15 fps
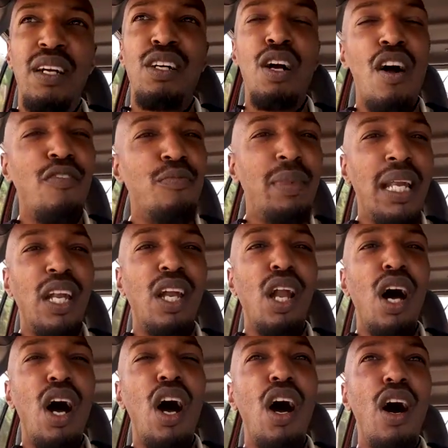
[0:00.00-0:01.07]
Government
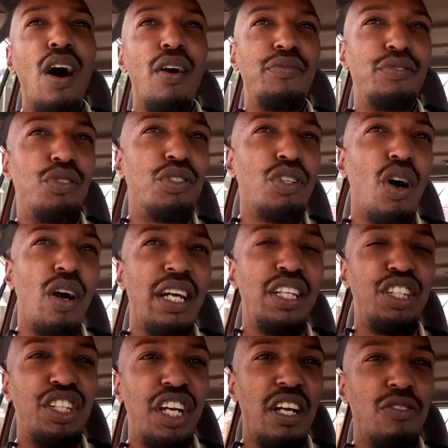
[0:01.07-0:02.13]
love to talk
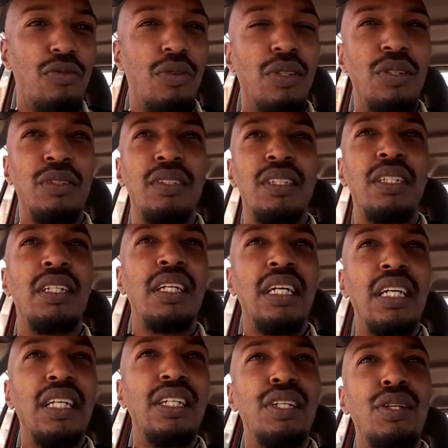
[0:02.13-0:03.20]
in general,
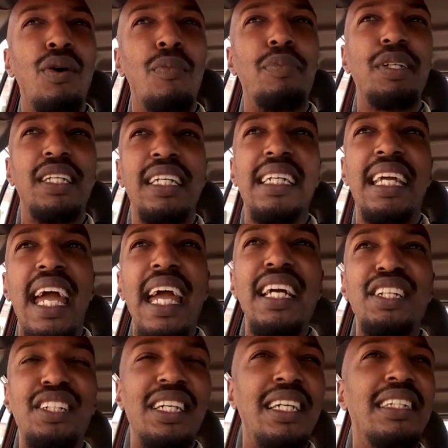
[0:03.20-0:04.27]
you know, but
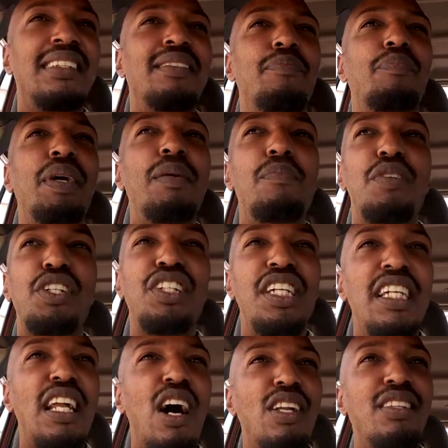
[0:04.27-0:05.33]
engaging. It's a big
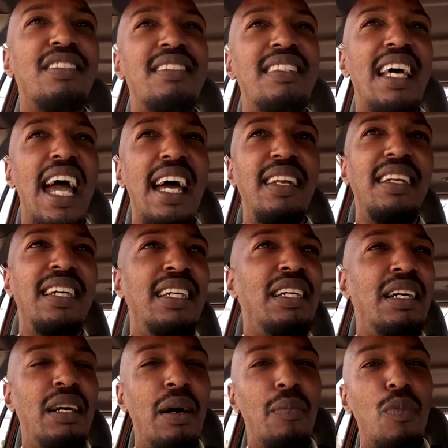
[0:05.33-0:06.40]
machine. I understand,
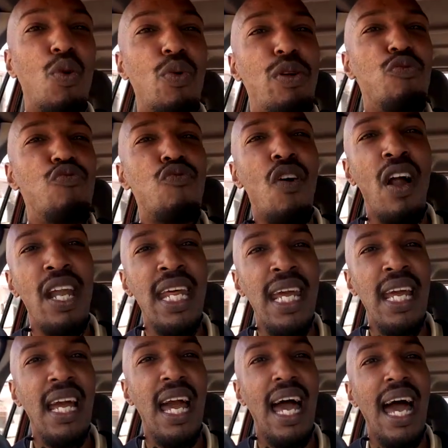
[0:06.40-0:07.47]
but we're
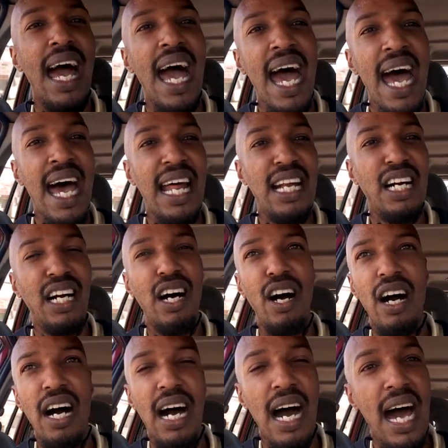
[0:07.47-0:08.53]
running out,
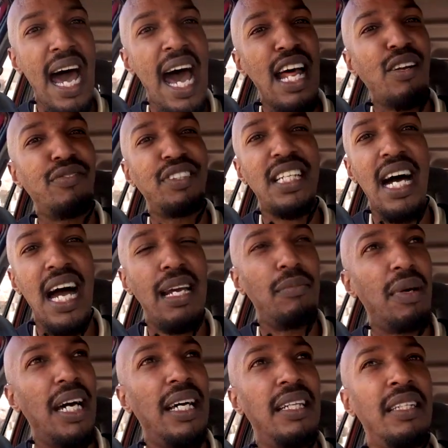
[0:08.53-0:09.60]
out of time.
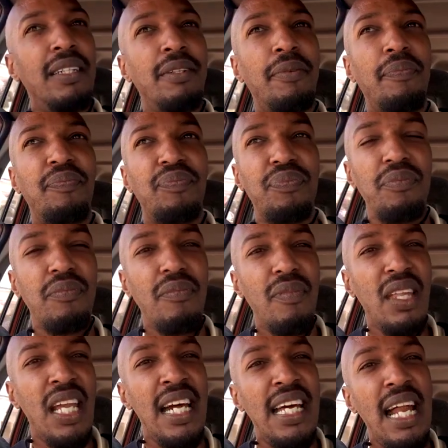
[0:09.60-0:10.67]

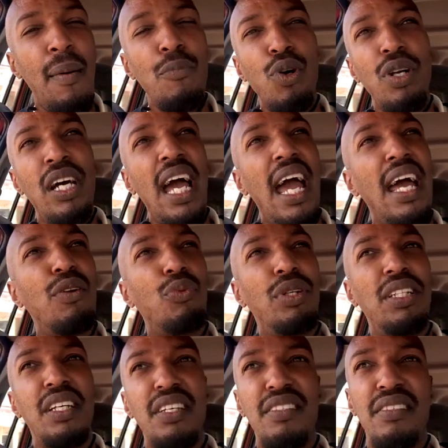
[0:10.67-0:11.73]
And I'm going to end
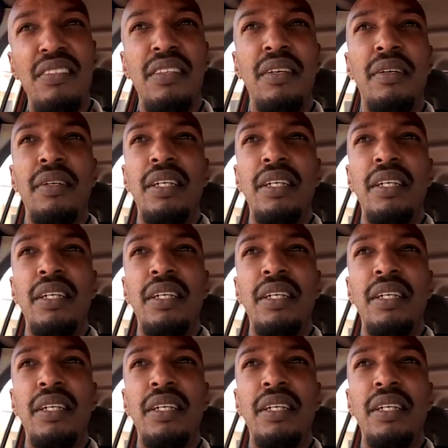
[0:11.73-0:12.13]
with this.